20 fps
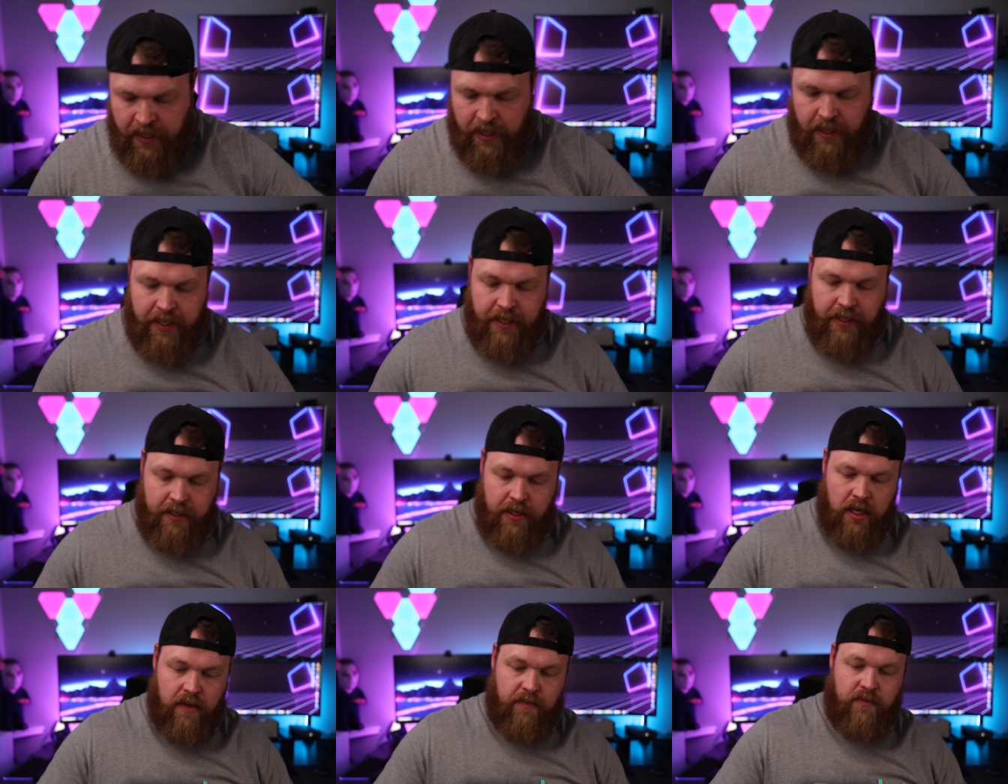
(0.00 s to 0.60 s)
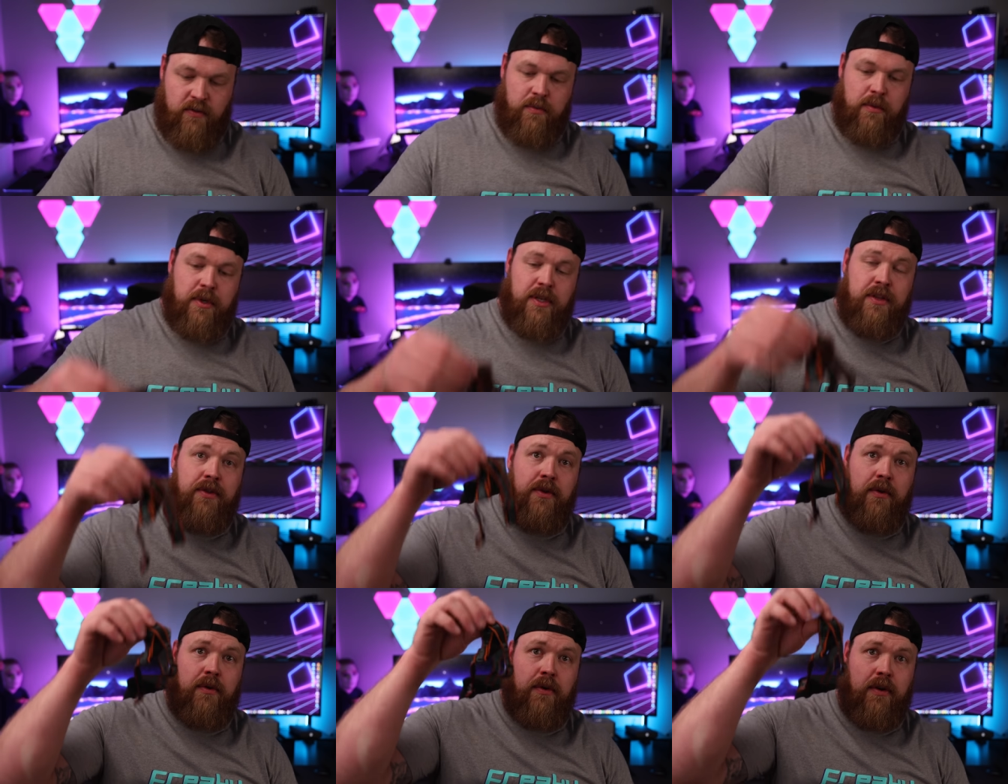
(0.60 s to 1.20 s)
It comes
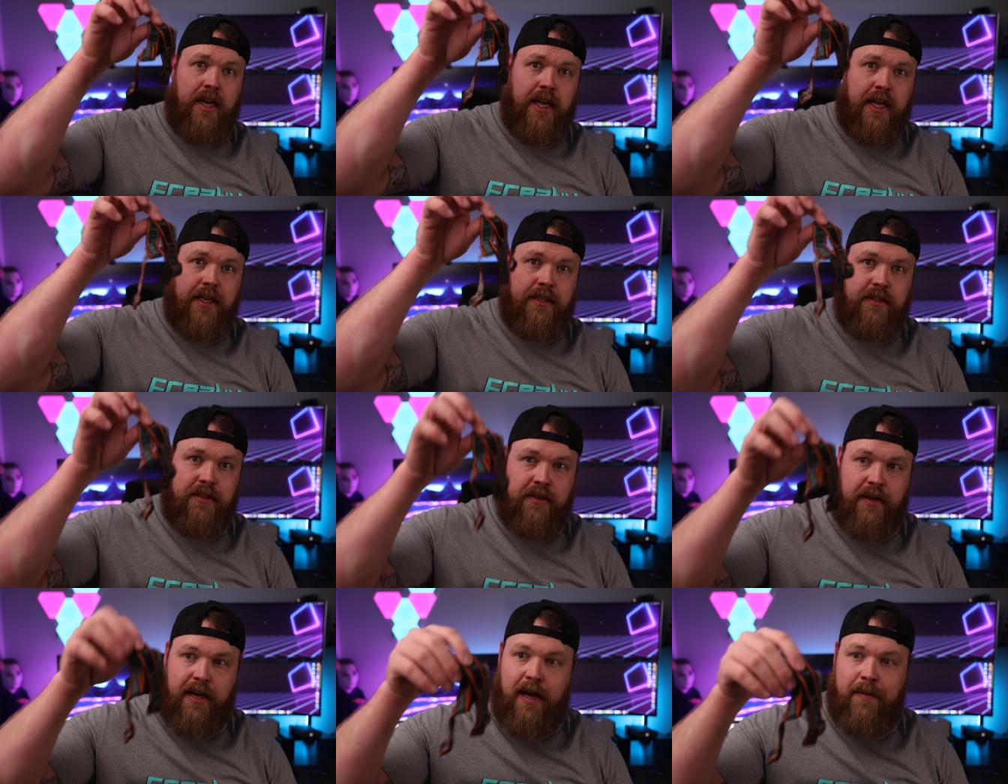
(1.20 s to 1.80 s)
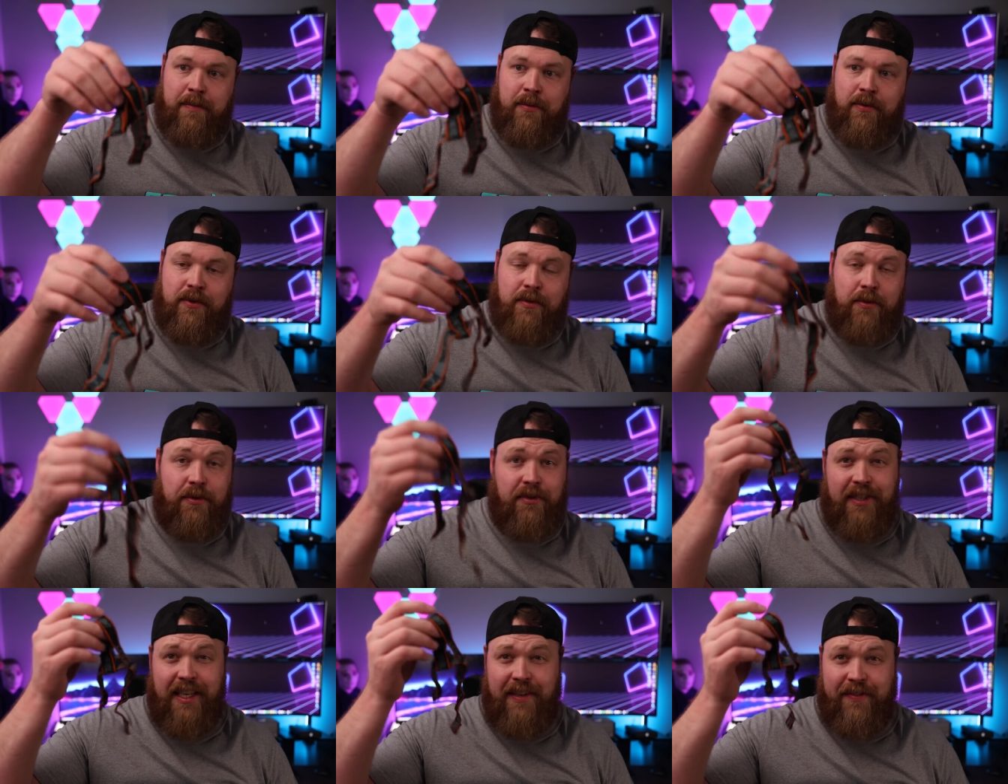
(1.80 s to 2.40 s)
with your head strap, which
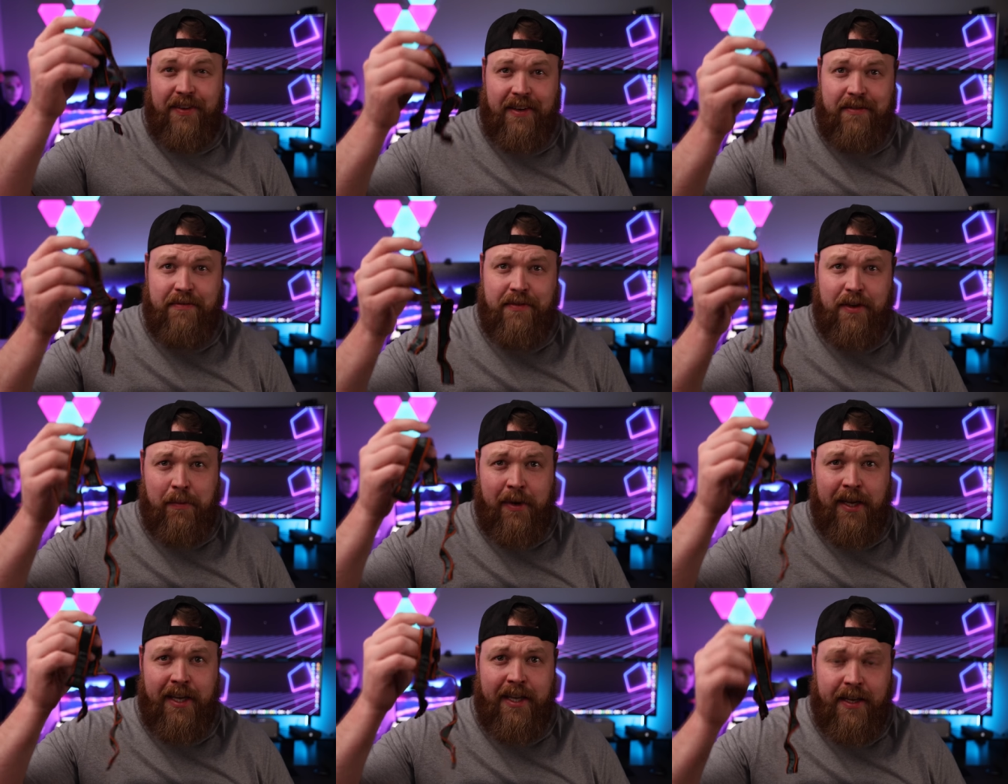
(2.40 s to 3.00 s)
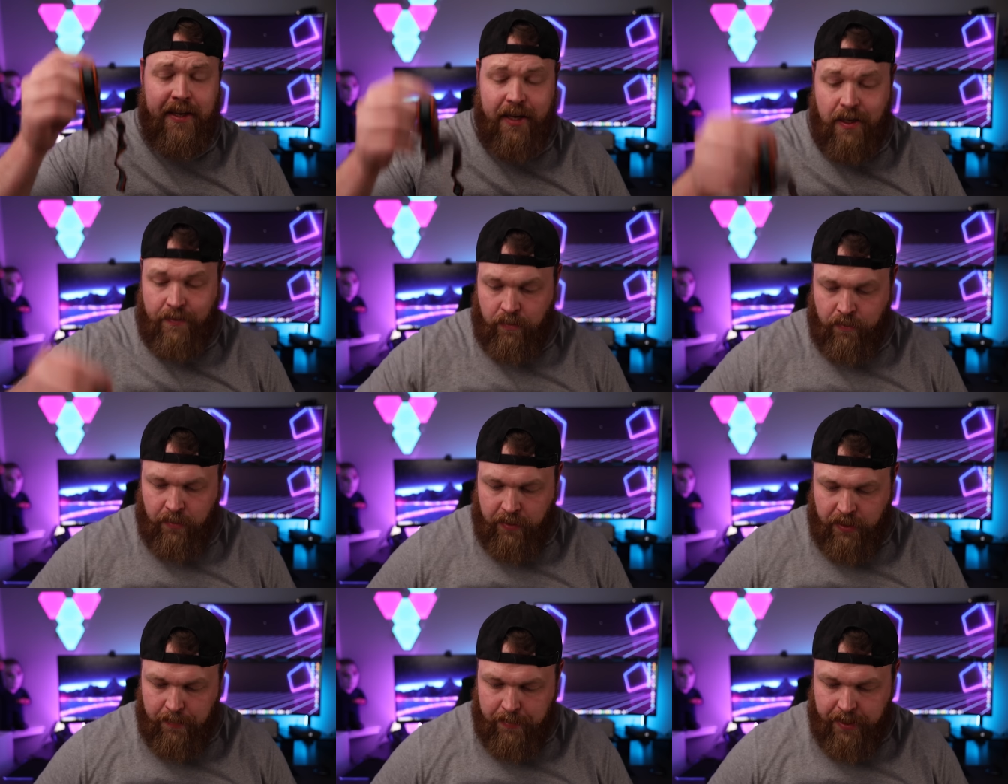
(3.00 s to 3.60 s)
we'll see if it can fit my head. I have a
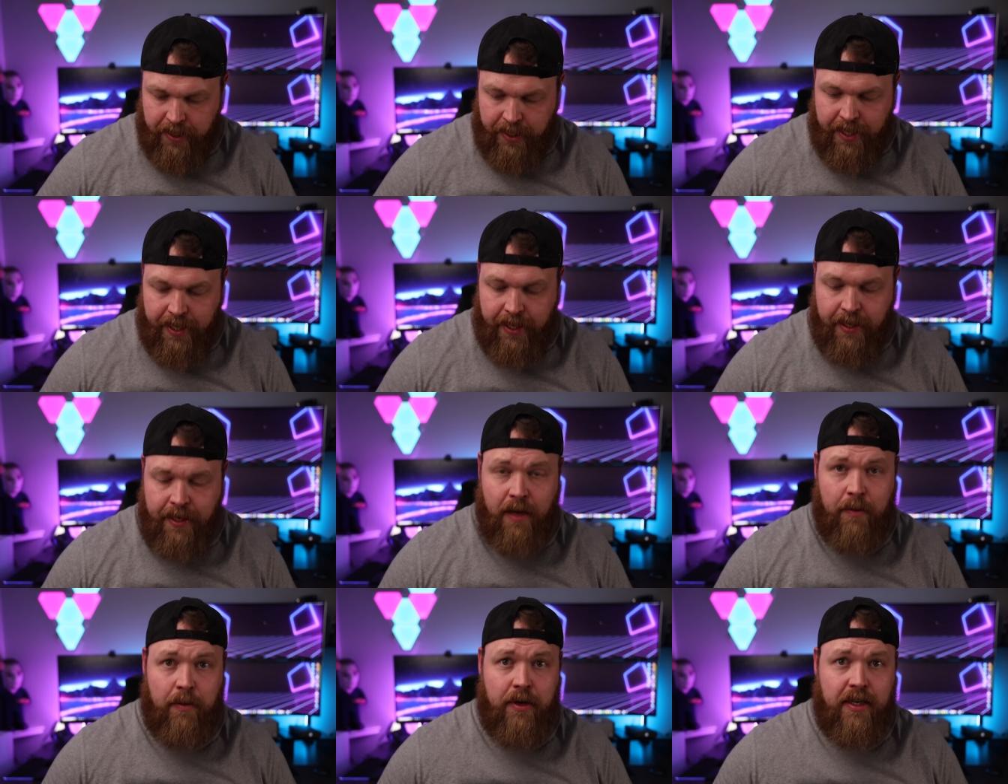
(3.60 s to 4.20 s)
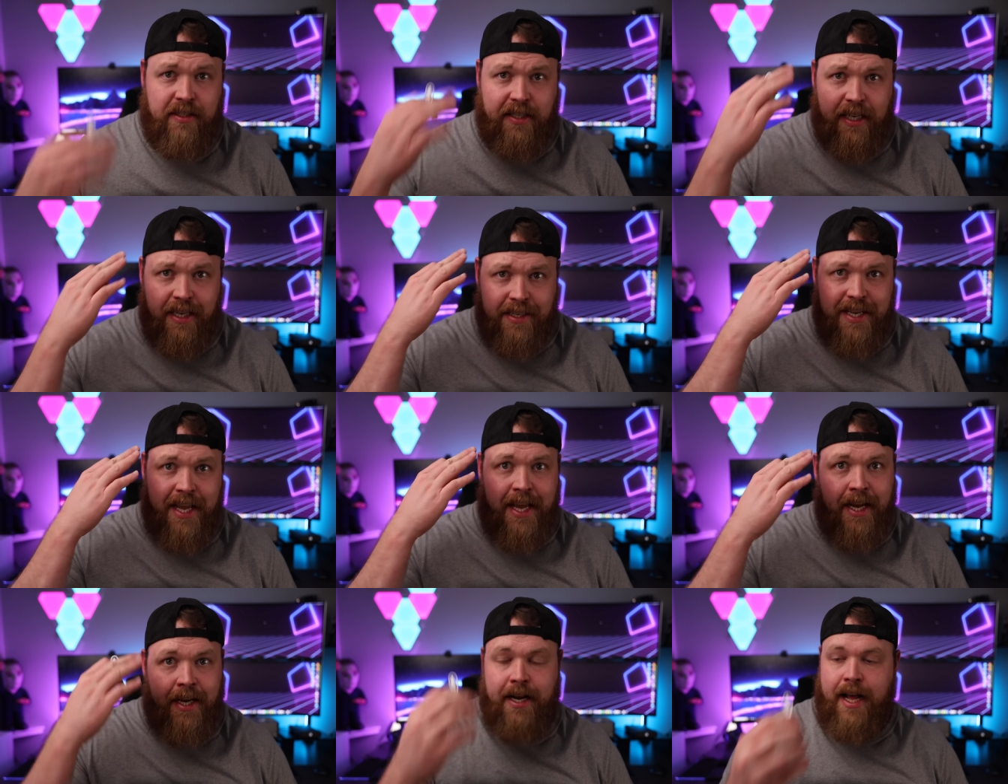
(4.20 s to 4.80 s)
really big head. I wear a size
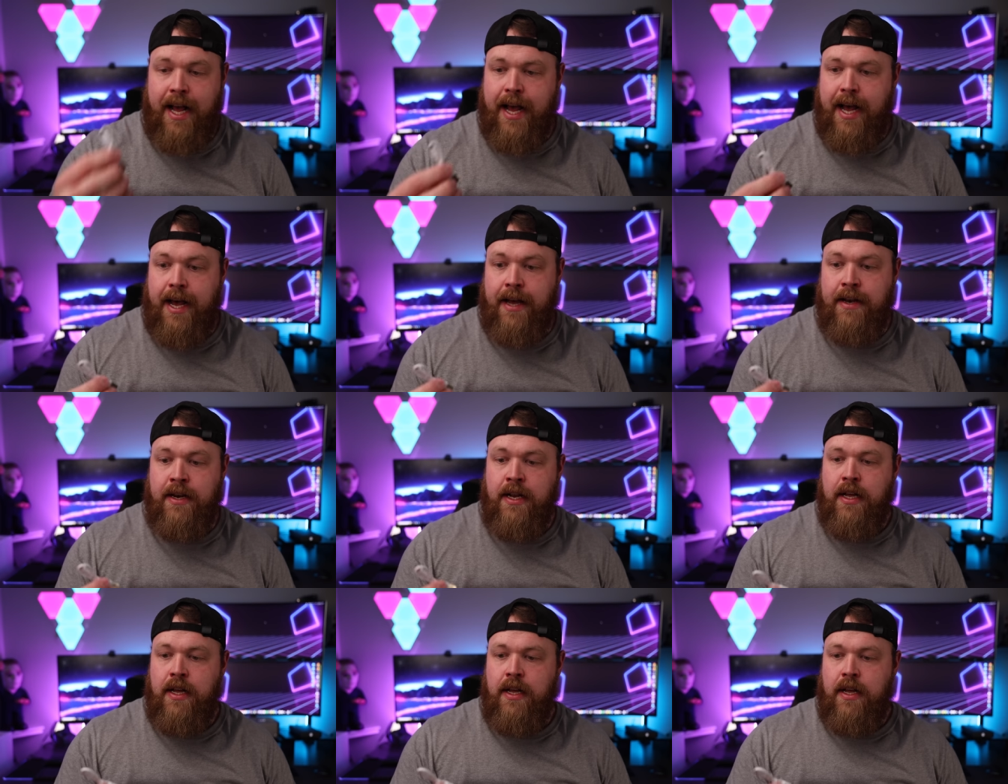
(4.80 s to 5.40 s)
8 hat.